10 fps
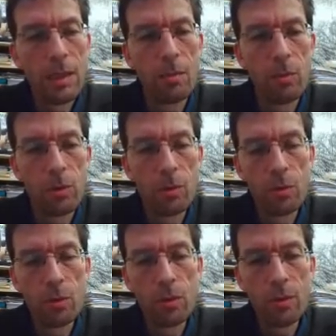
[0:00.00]
team
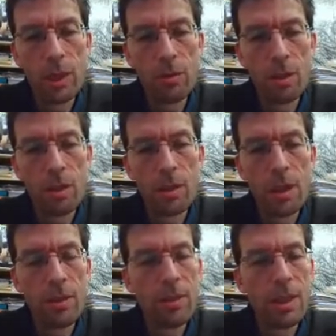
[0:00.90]
to try to
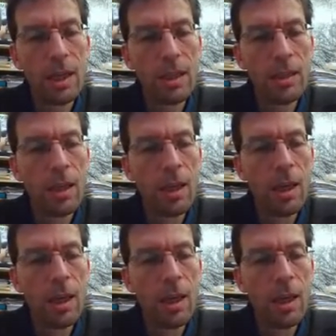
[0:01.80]
understand the site.